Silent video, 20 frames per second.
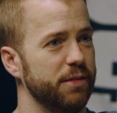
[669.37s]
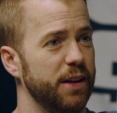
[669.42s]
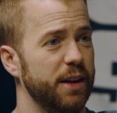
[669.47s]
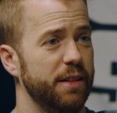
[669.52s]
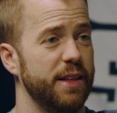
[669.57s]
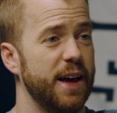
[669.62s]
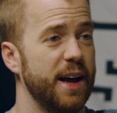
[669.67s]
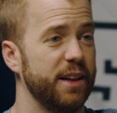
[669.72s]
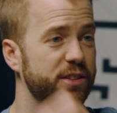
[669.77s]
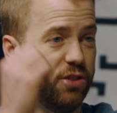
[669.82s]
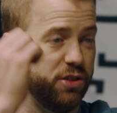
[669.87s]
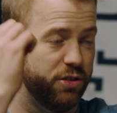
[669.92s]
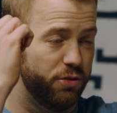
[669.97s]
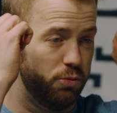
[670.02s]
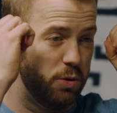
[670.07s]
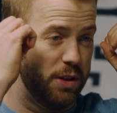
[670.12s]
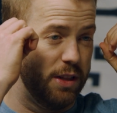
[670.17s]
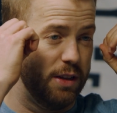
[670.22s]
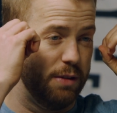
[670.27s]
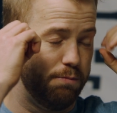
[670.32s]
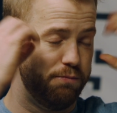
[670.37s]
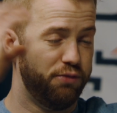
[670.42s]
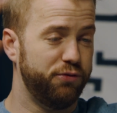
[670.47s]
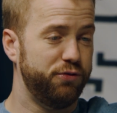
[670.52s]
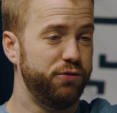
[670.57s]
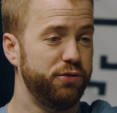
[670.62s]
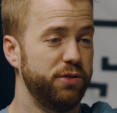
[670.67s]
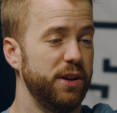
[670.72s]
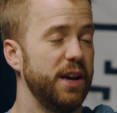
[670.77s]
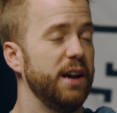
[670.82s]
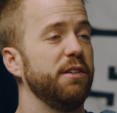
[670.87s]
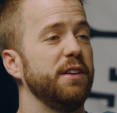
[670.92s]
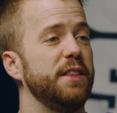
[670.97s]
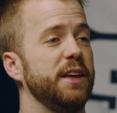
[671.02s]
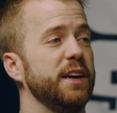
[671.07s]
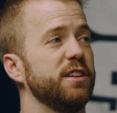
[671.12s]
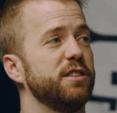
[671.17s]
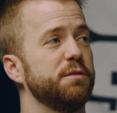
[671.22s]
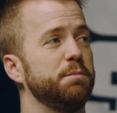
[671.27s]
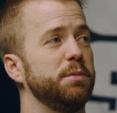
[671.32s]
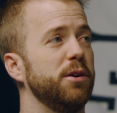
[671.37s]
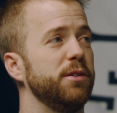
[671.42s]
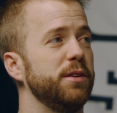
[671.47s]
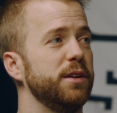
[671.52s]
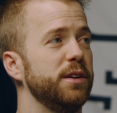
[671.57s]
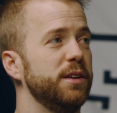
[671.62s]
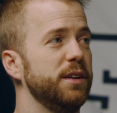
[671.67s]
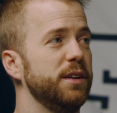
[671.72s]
And that's just when everything exploded.